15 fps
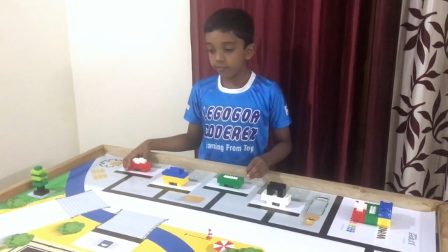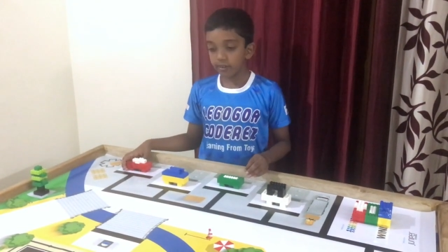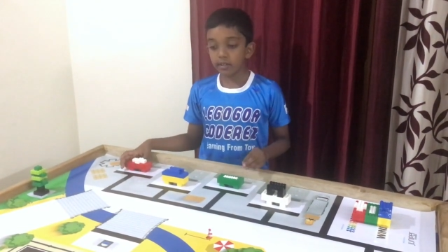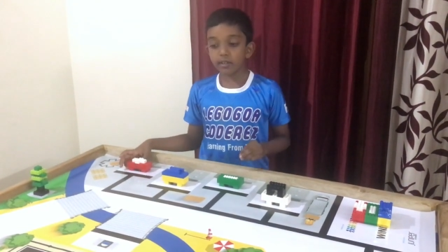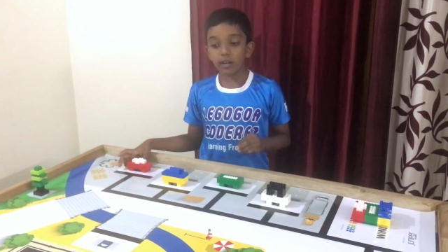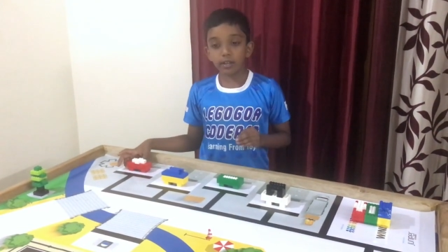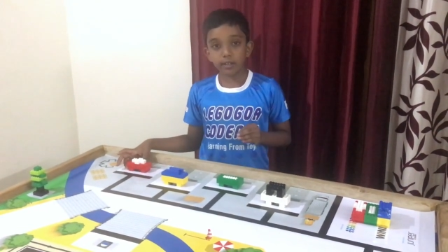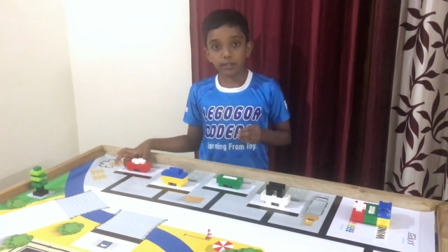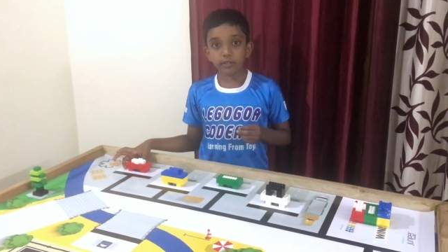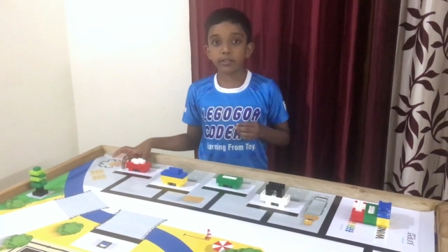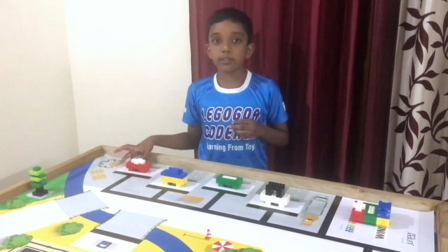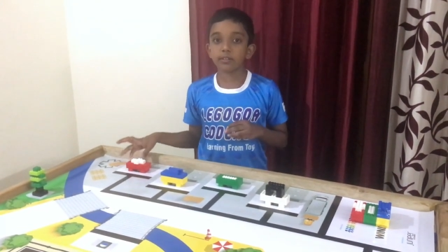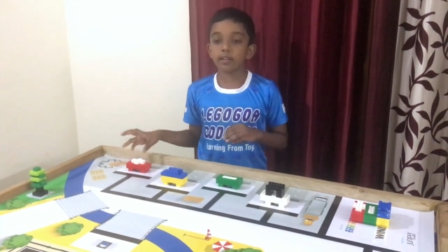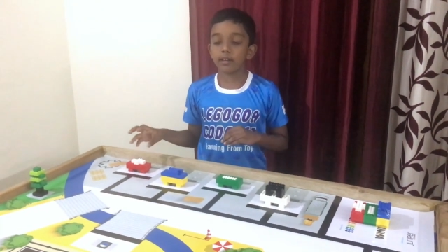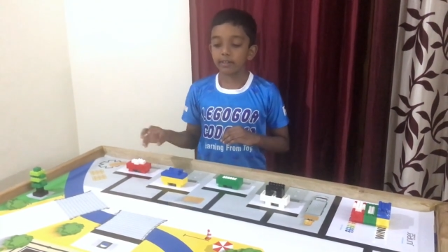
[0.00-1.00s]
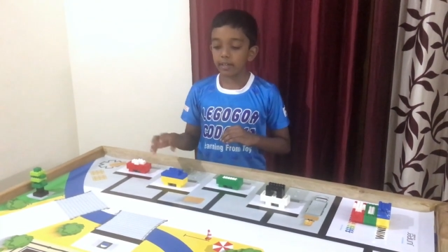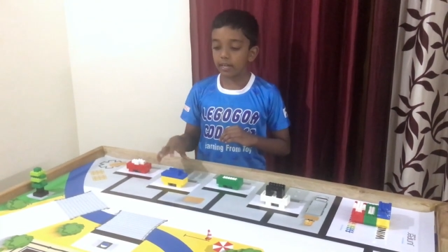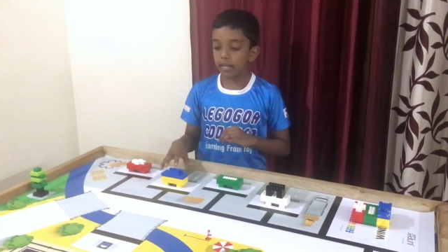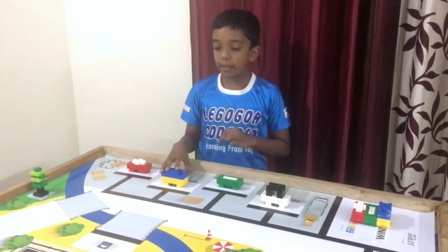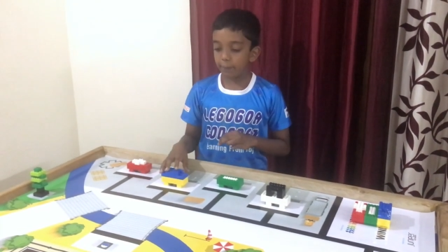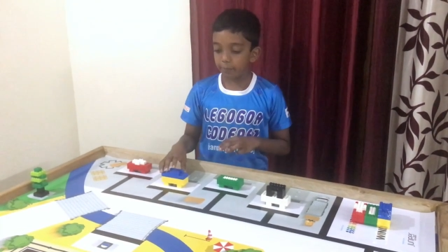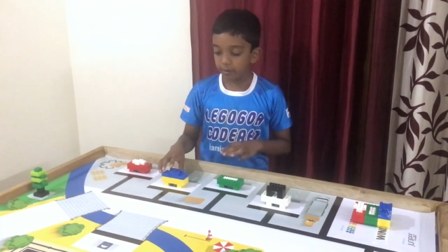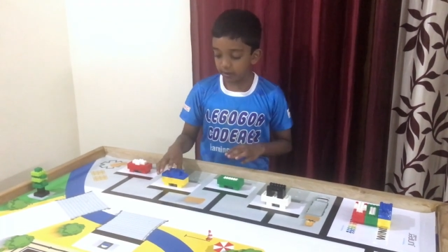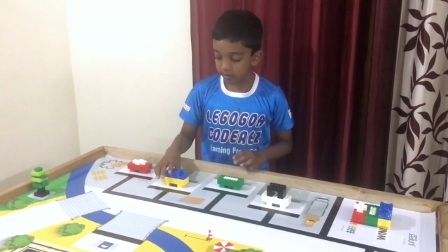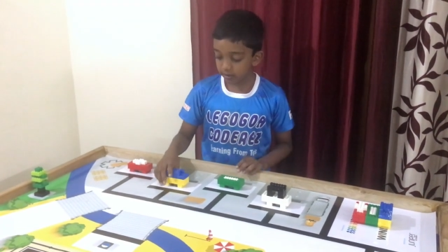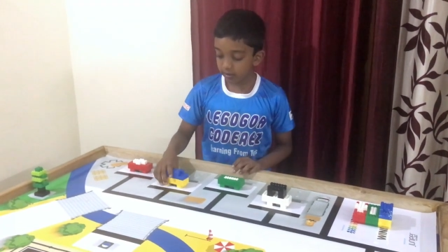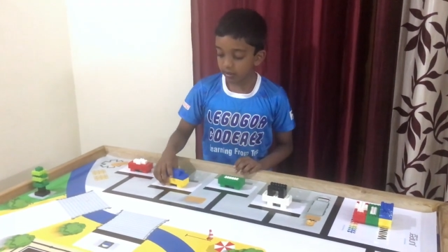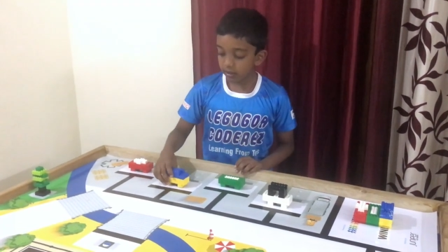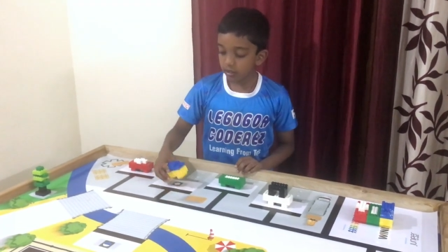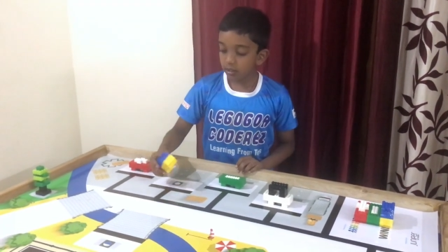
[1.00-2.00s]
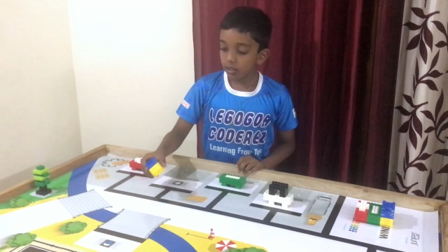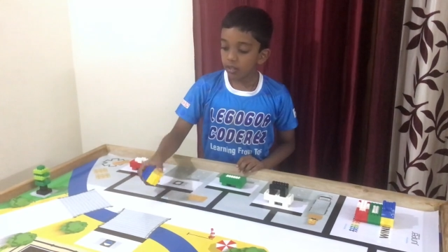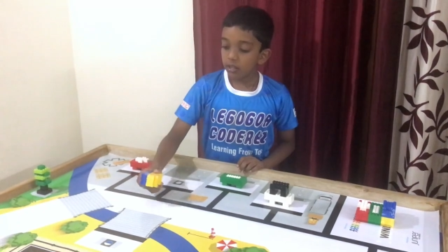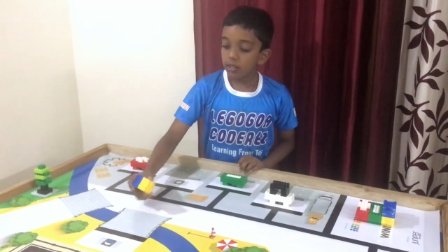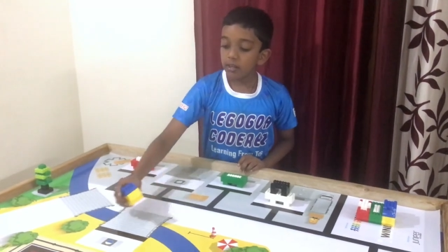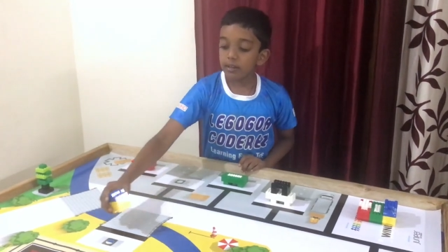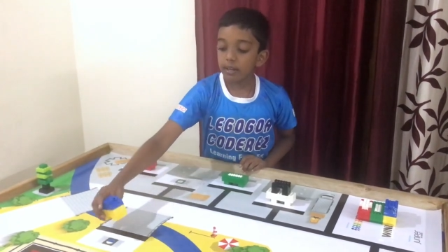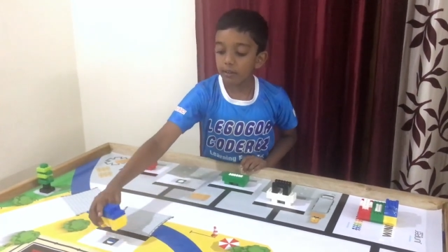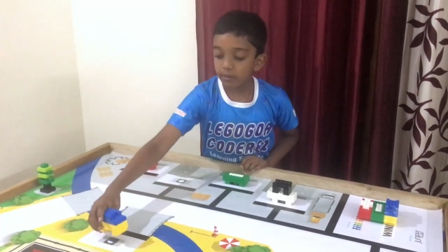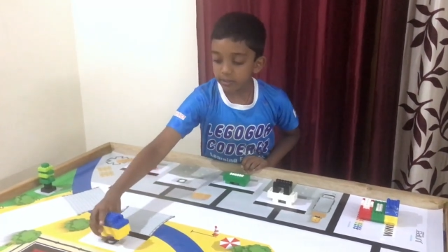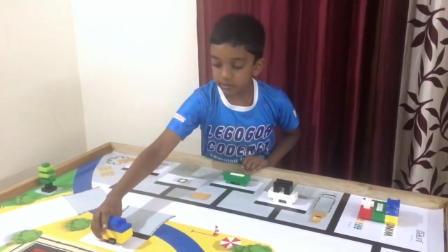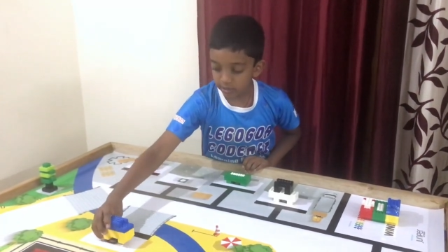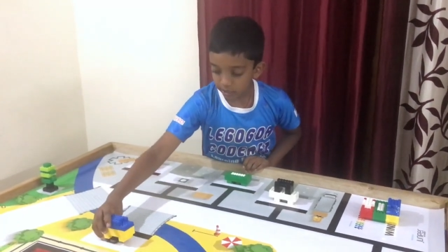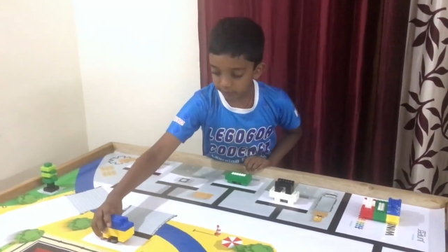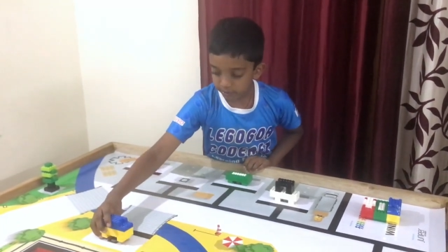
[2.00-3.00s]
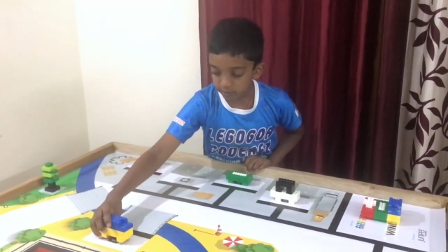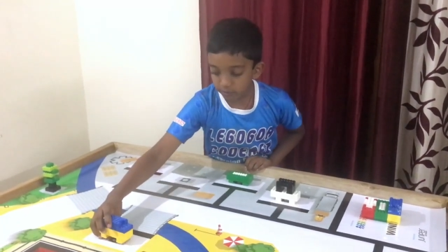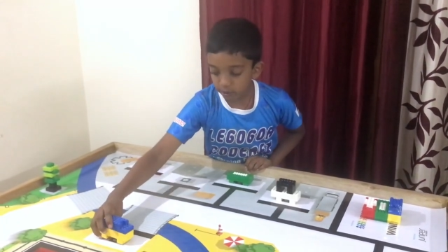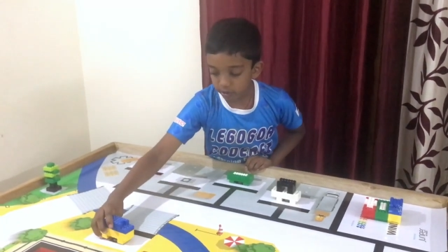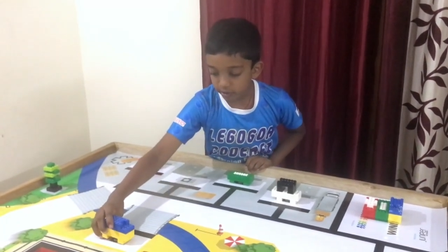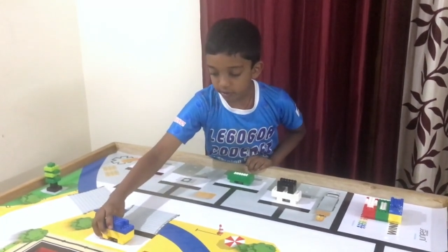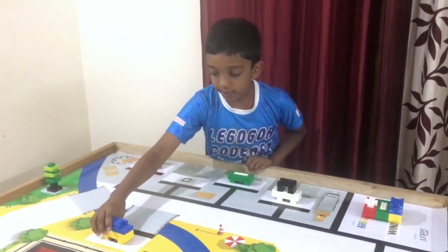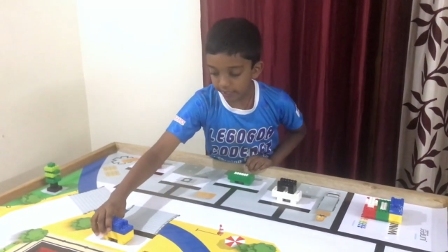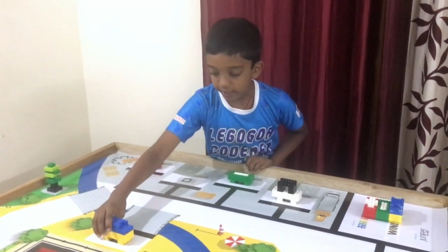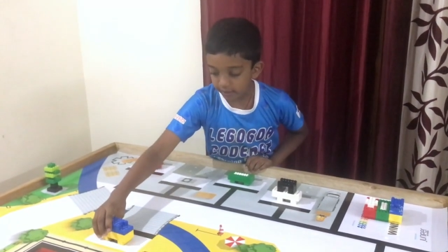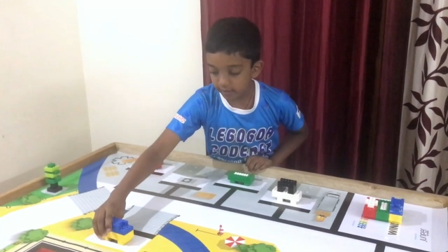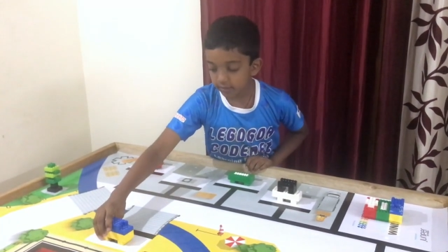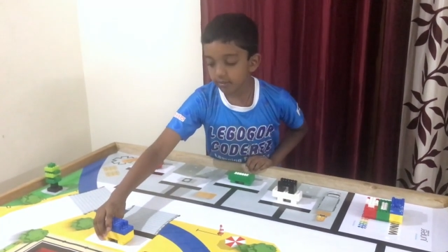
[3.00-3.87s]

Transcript: different conditions that can happen. Now let's start with the water tank.